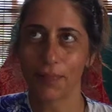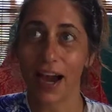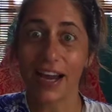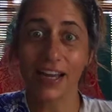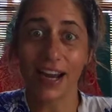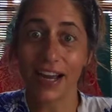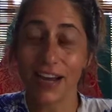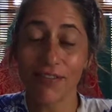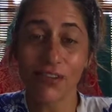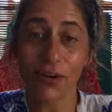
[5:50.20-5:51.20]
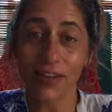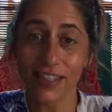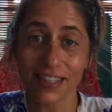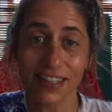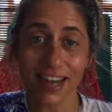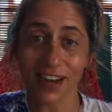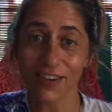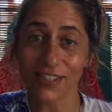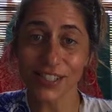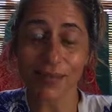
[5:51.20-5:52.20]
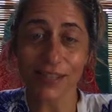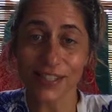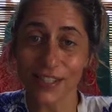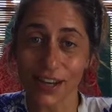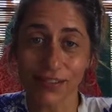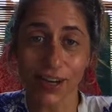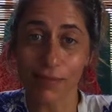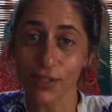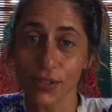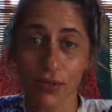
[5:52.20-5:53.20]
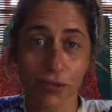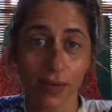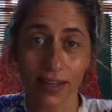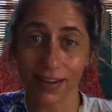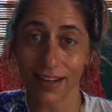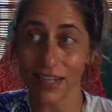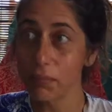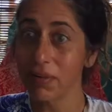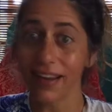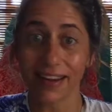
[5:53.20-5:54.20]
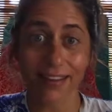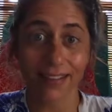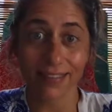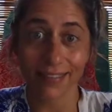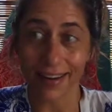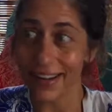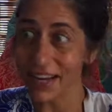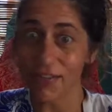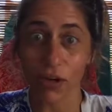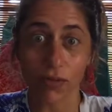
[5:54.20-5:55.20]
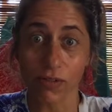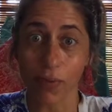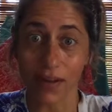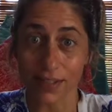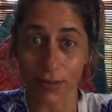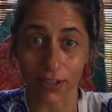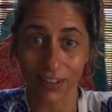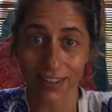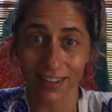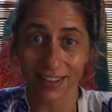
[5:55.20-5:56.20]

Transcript: I have no idea how some of the stuff comes through me. I didn't plan it. I didn't even know it was possible.